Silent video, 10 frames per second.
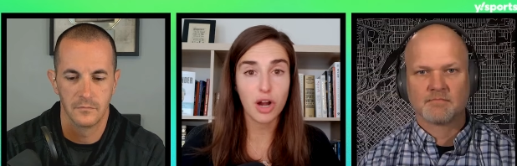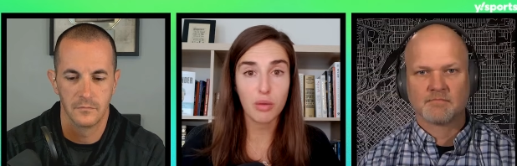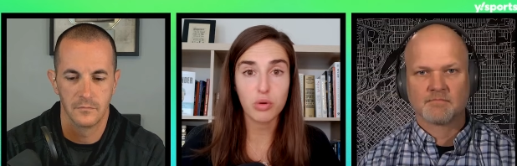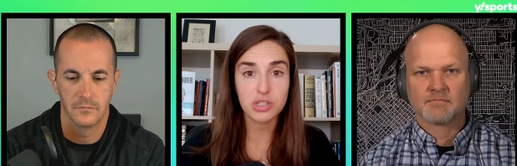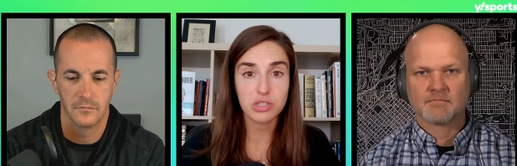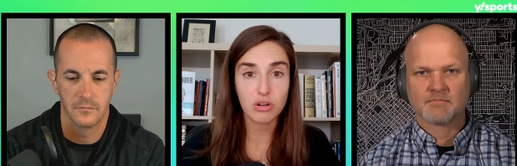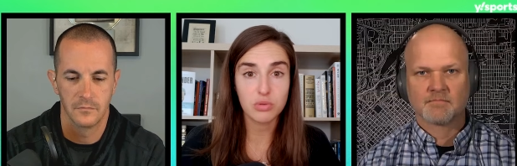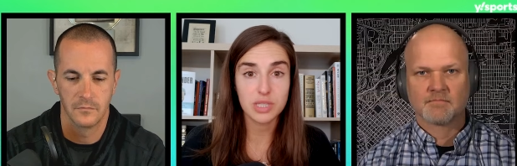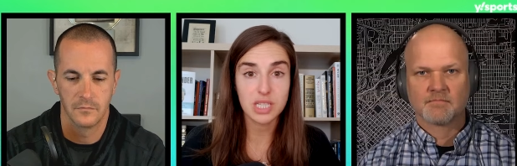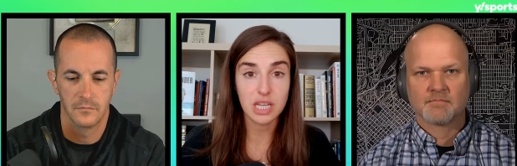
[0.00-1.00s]
Speaker 1: Kupp wants to go
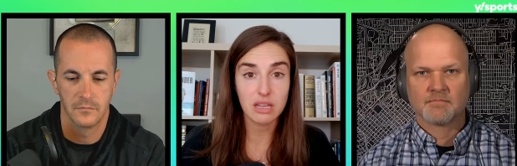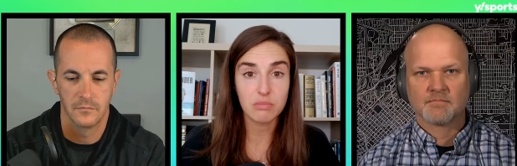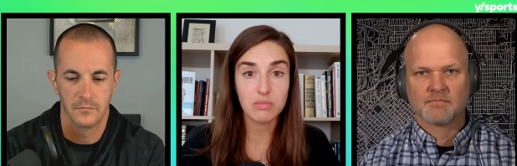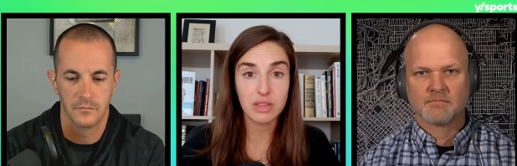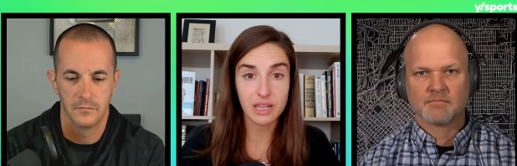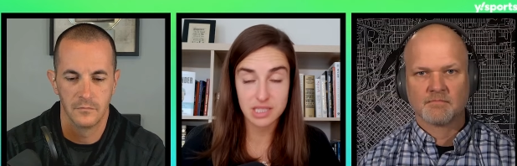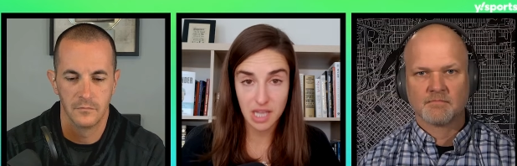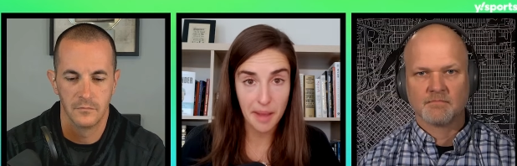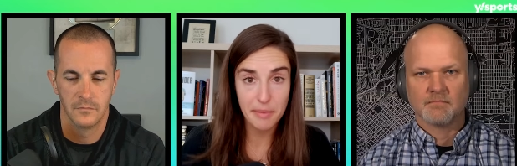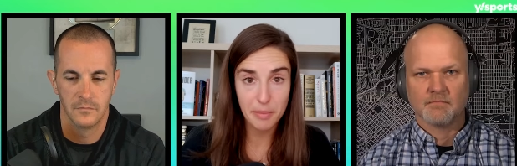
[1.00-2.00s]
to a team that is
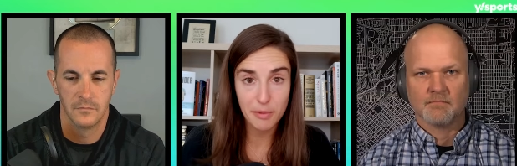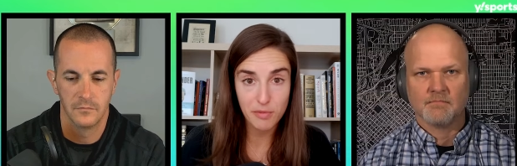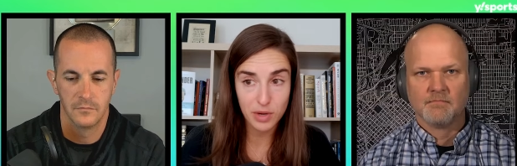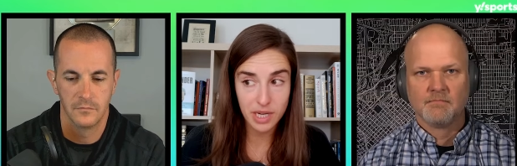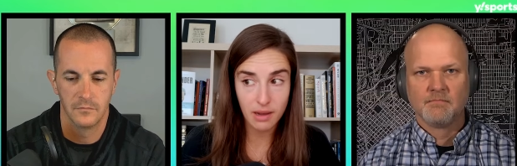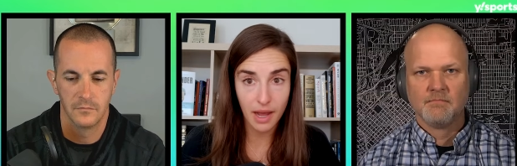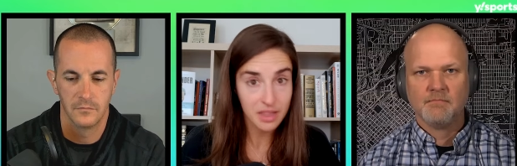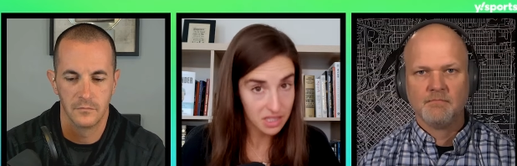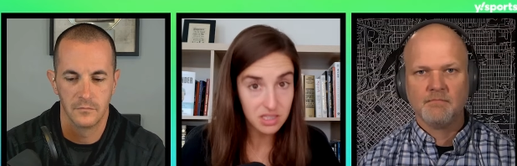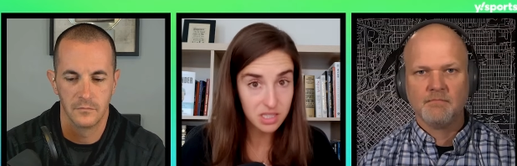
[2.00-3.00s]
capable of winning, I
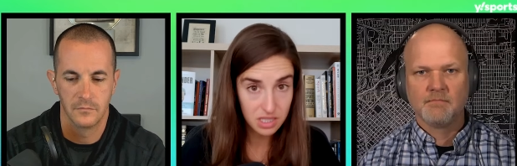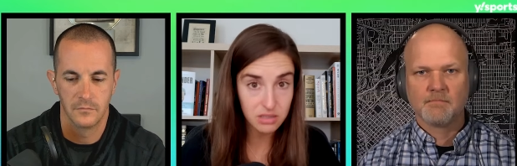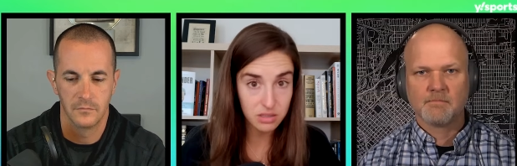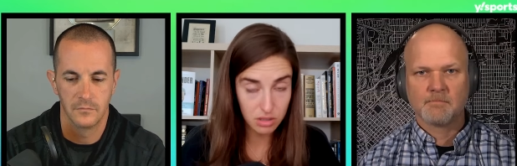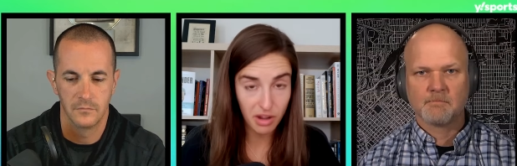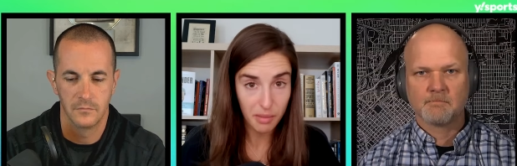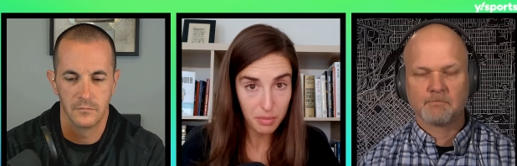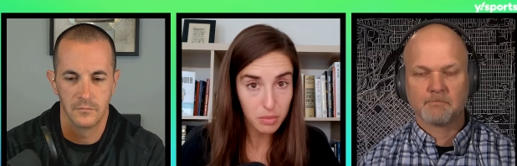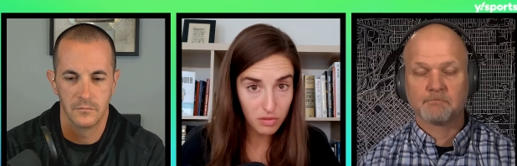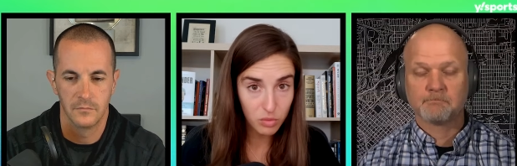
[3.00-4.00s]
think the Steelers are
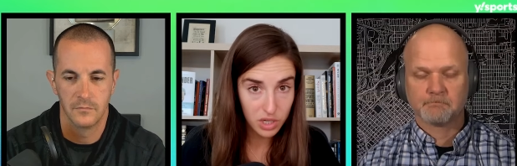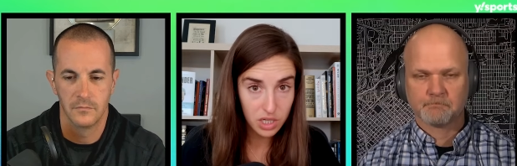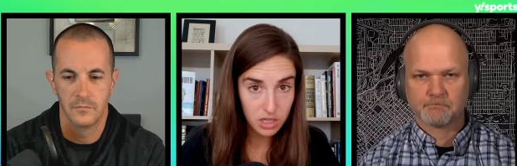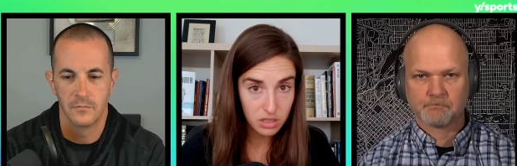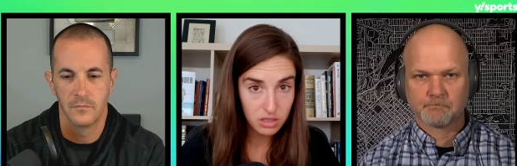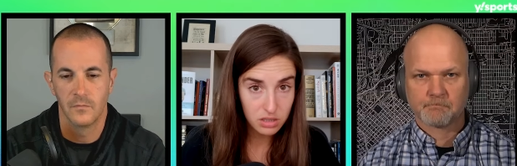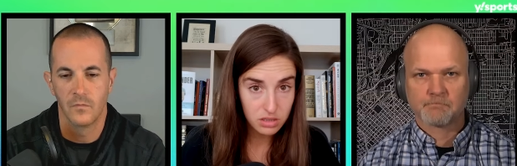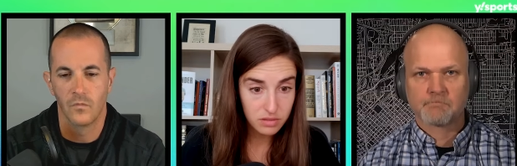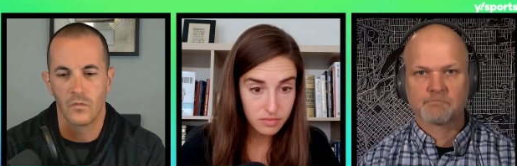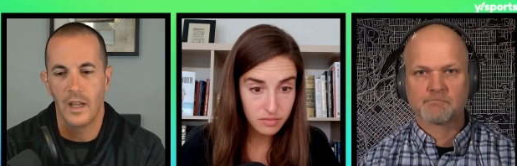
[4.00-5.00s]
capable of winning.
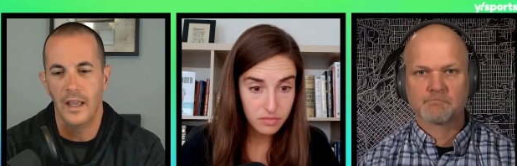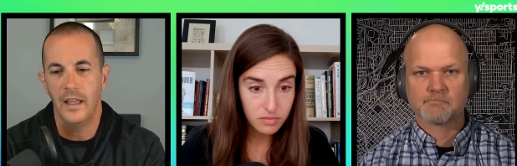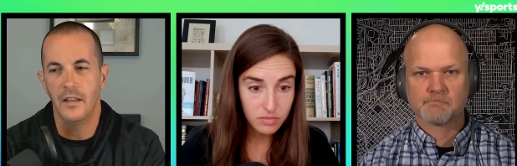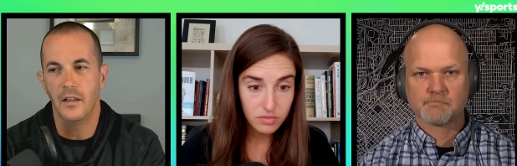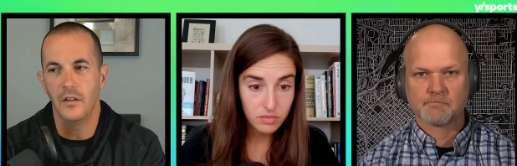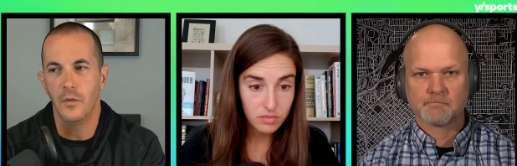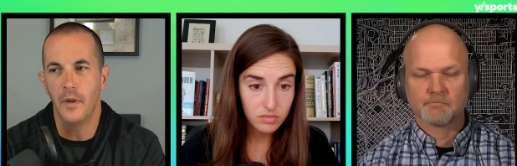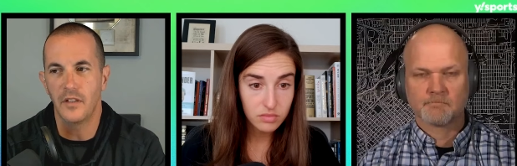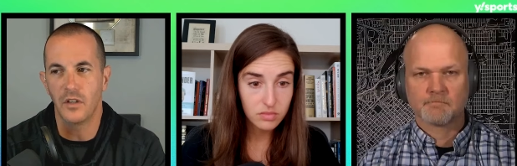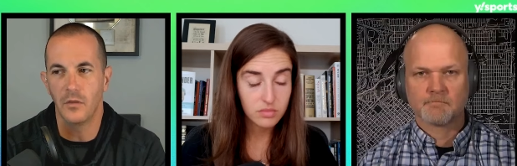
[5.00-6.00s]
Speaker 2: Yeah, and you
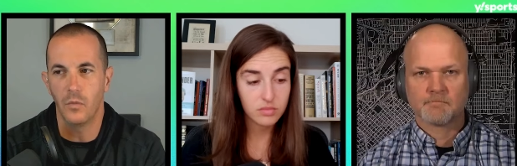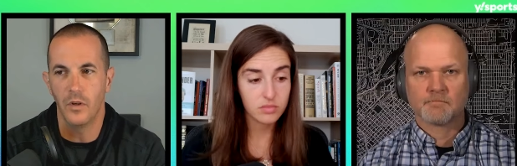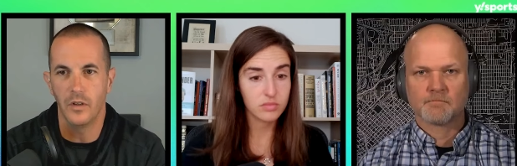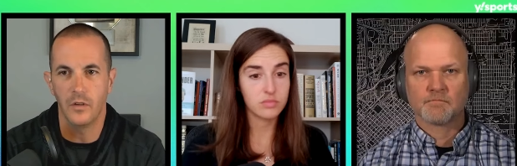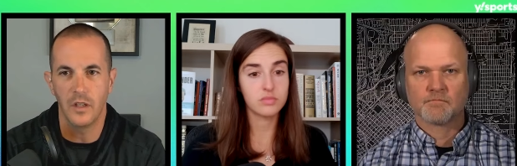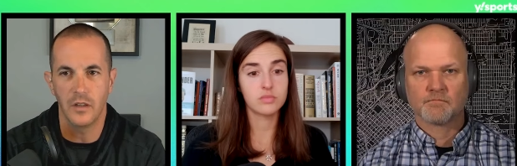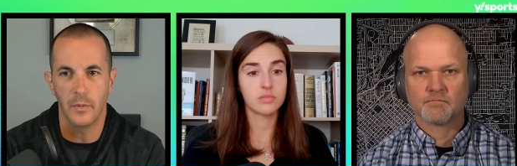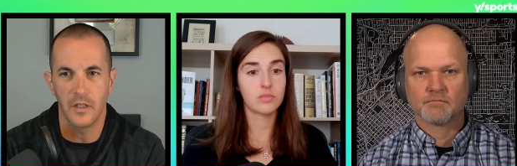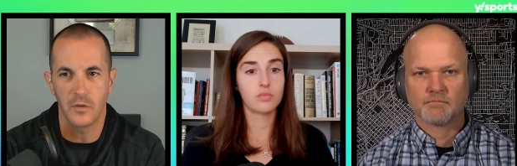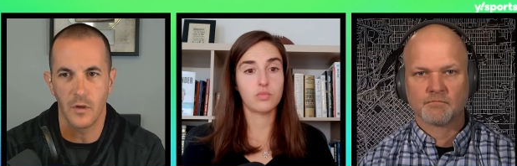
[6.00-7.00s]
mentioned what you think the
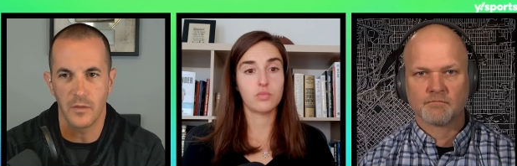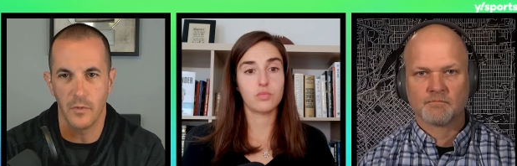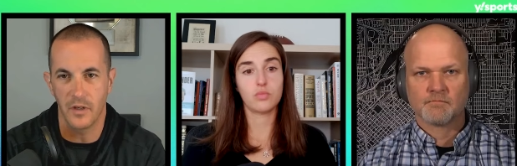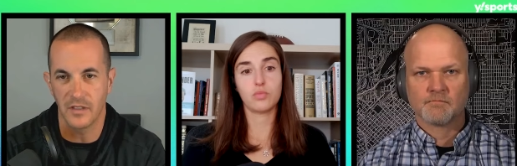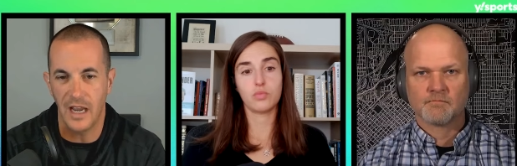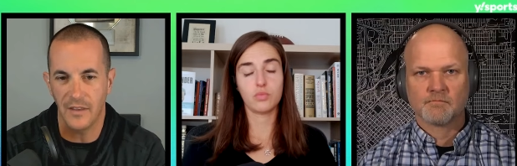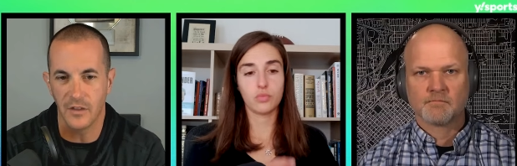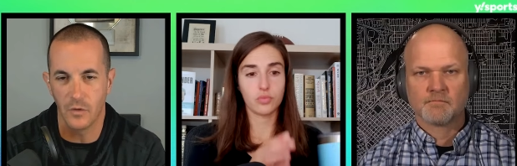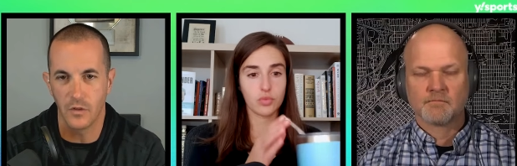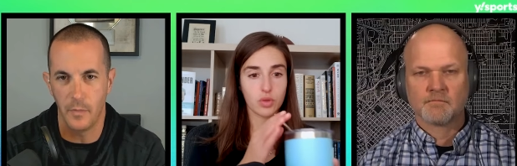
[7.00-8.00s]
biggest question mark is. I
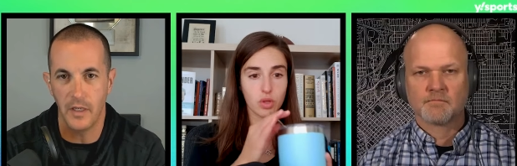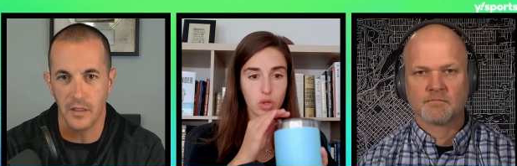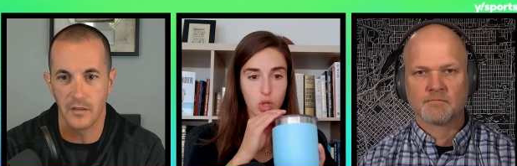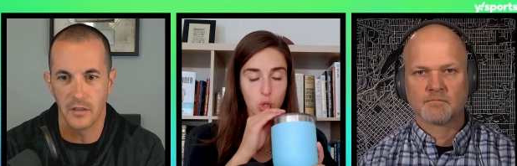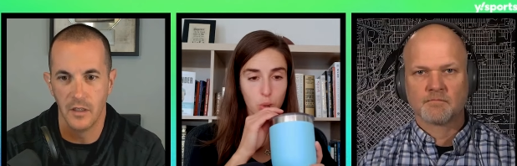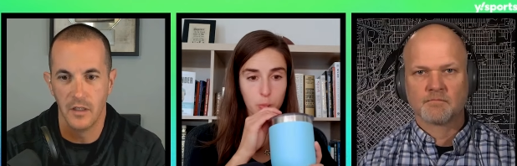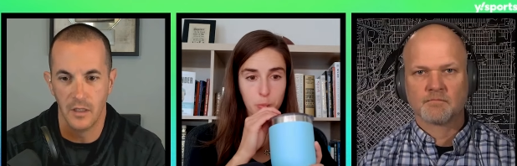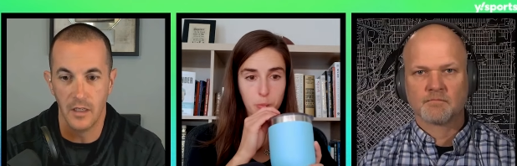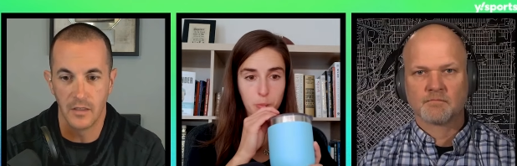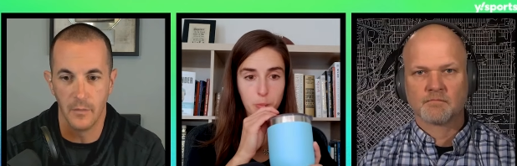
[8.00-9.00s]
think George Pickens
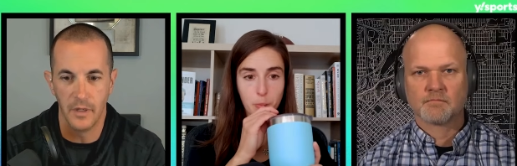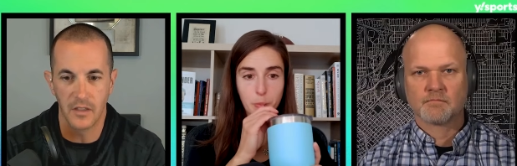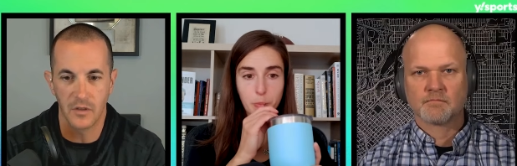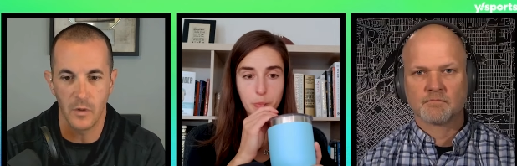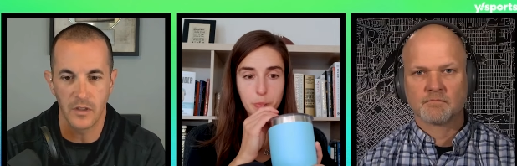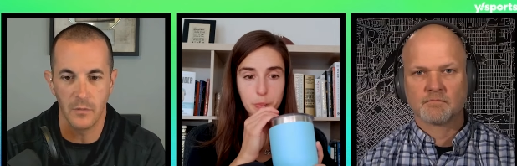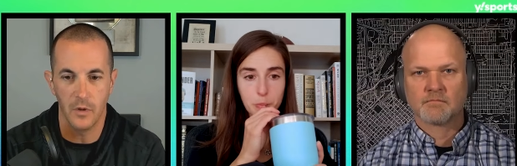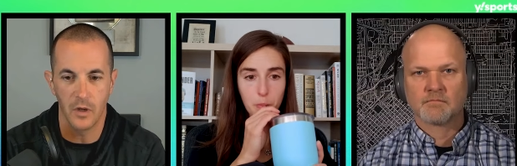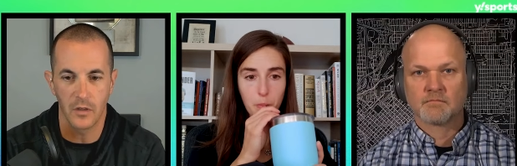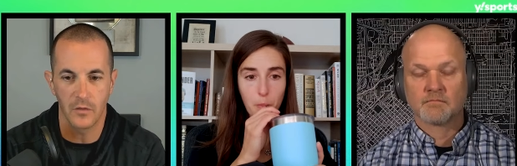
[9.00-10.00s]
is the biggest question
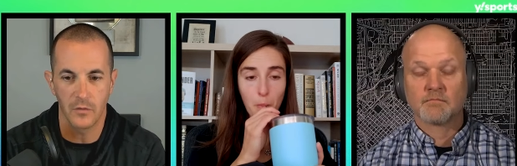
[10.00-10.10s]
mark